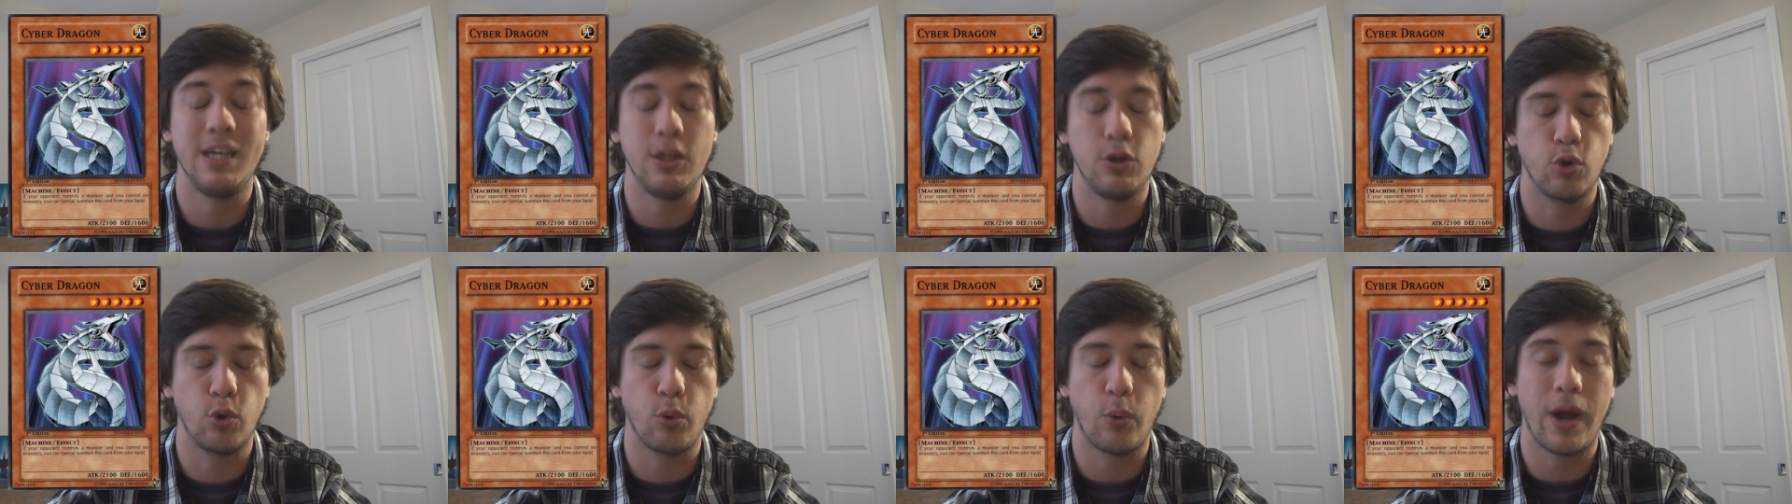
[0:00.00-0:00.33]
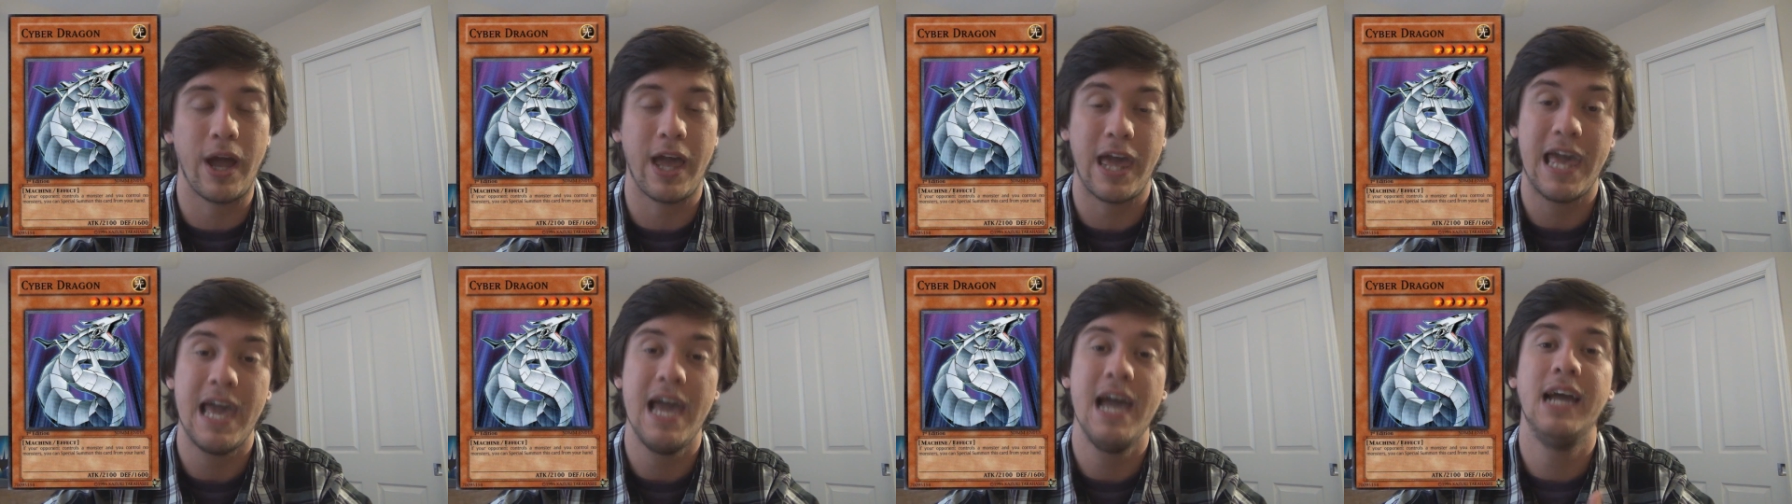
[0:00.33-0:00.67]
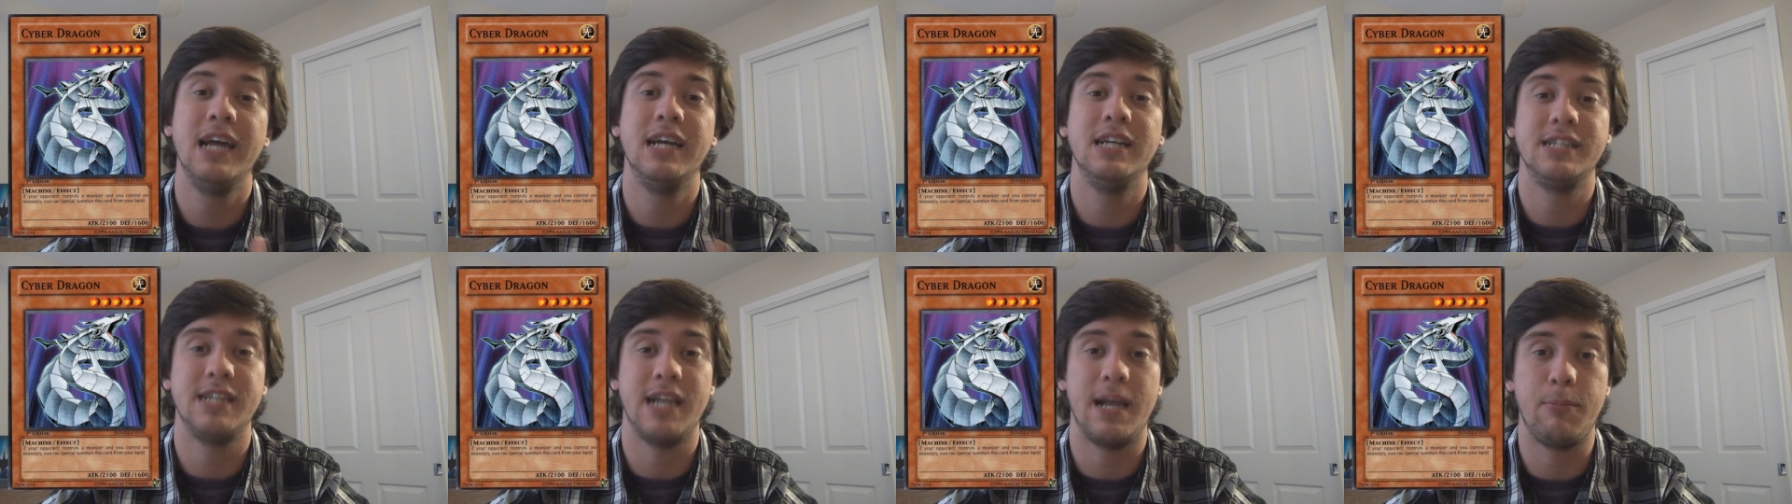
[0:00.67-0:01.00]
Either way,
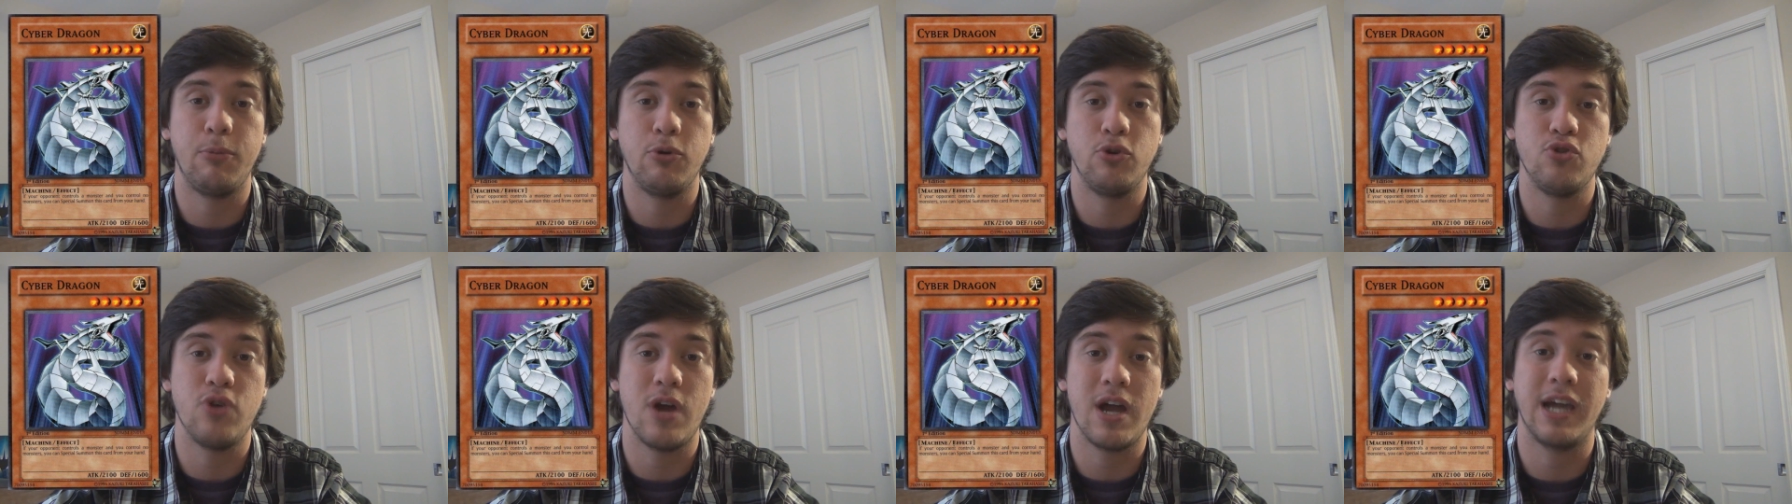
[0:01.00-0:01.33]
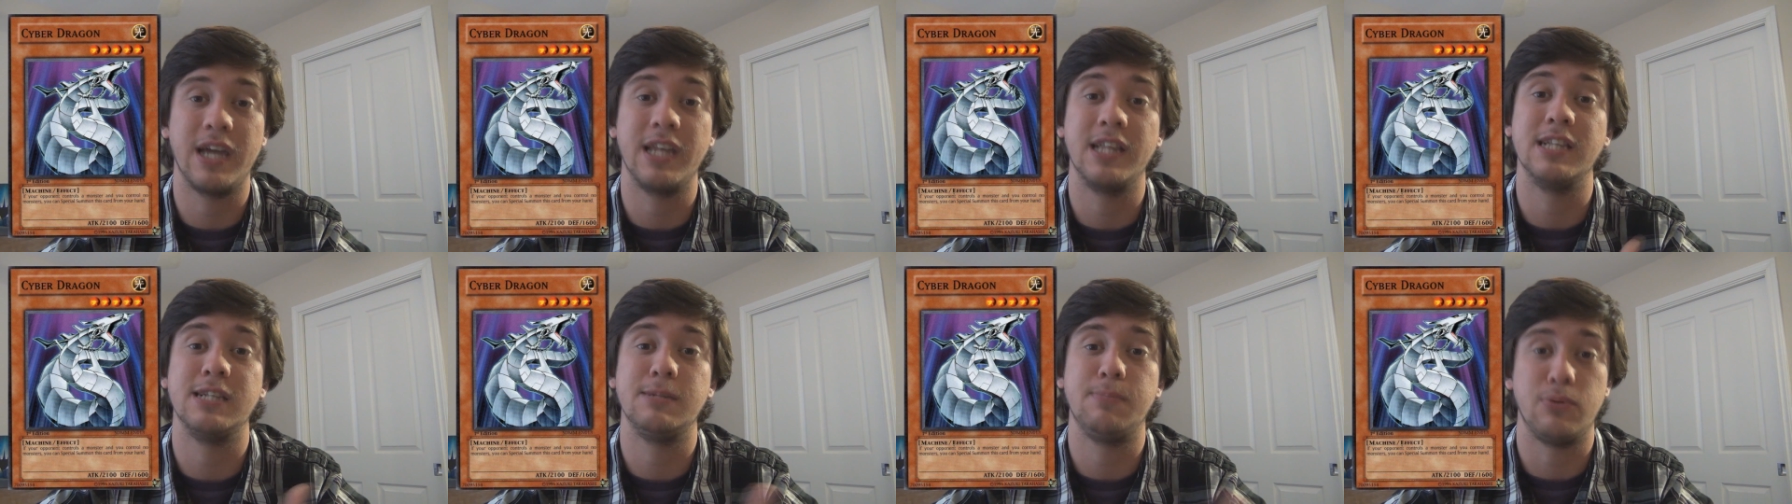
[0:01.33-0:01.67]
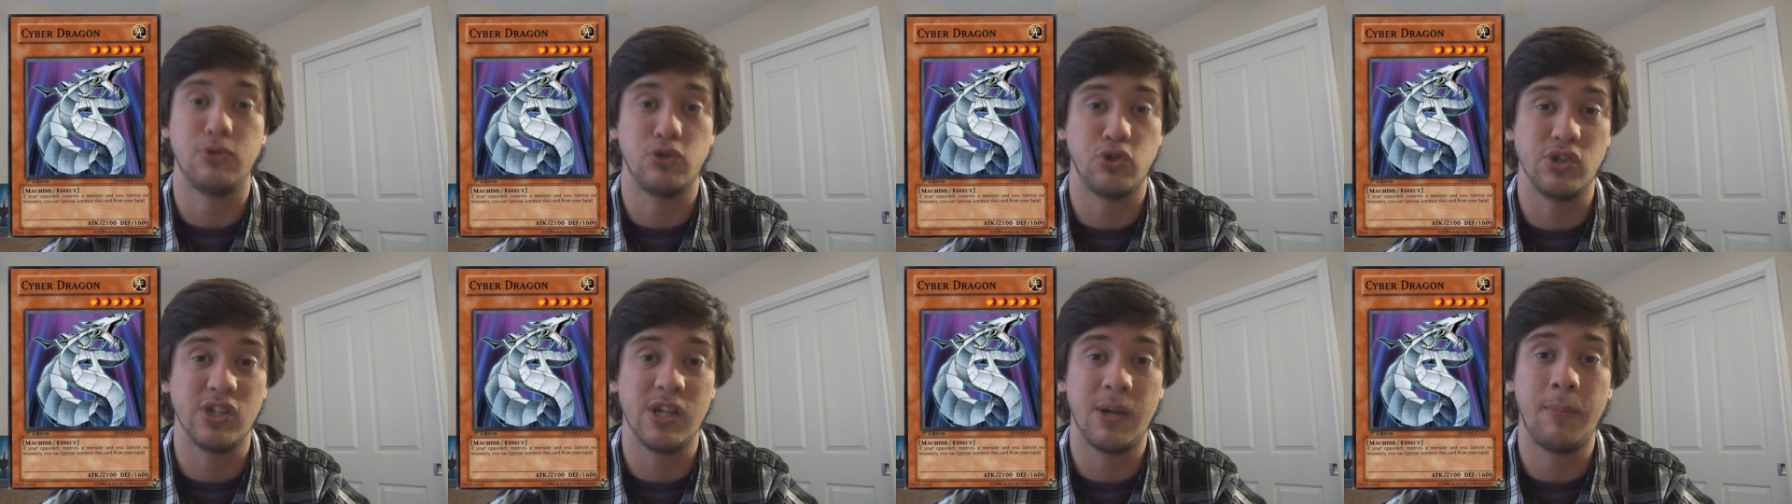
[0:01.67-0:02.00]
Cyber Dragon
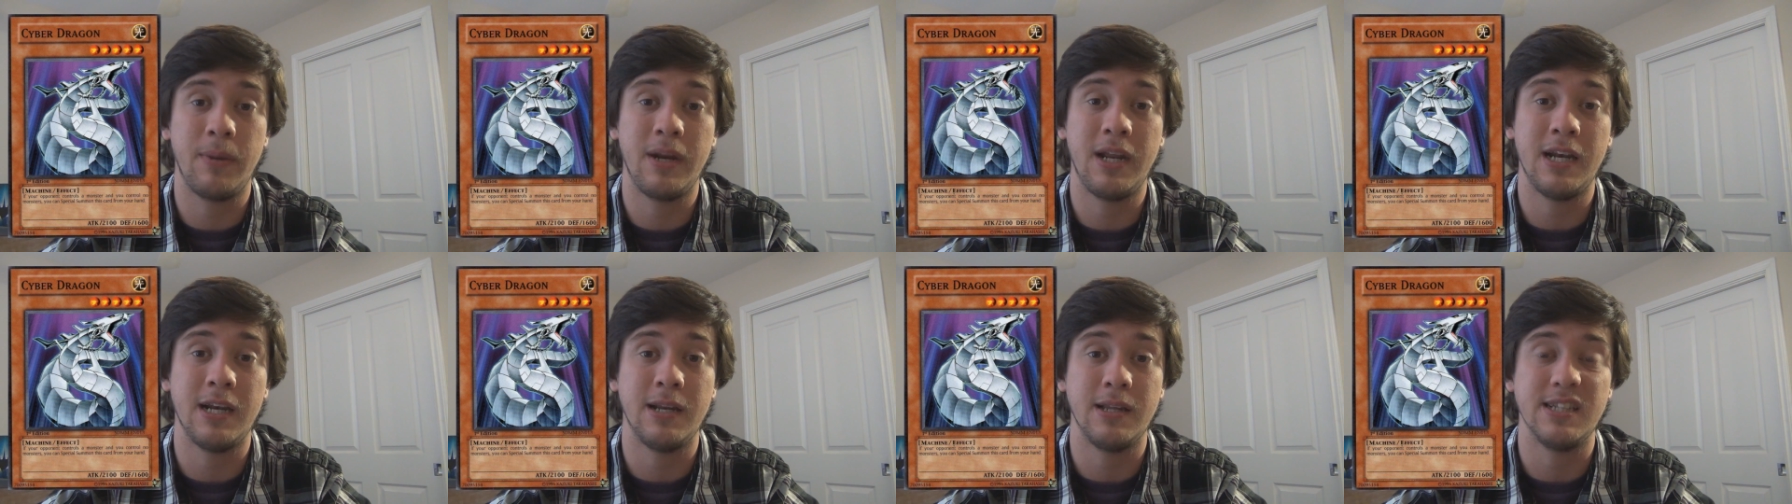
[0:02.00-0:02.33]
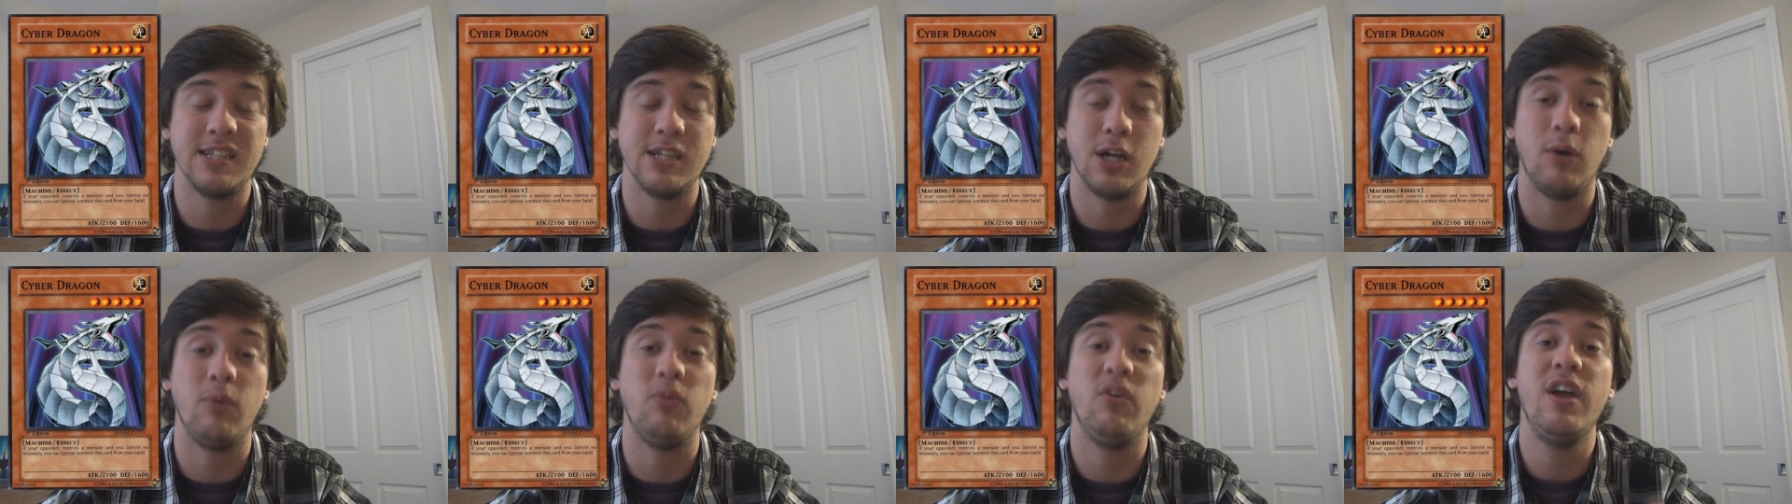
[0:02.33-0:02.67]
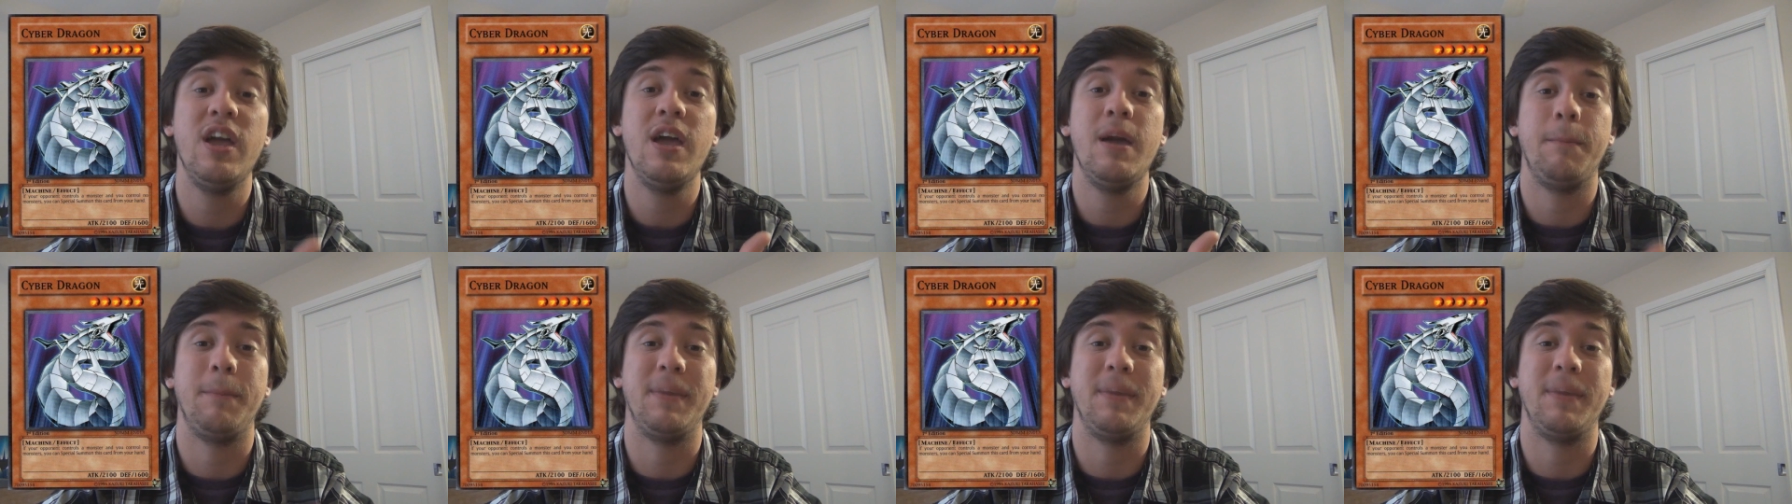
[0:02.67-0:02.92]
special summoning in itself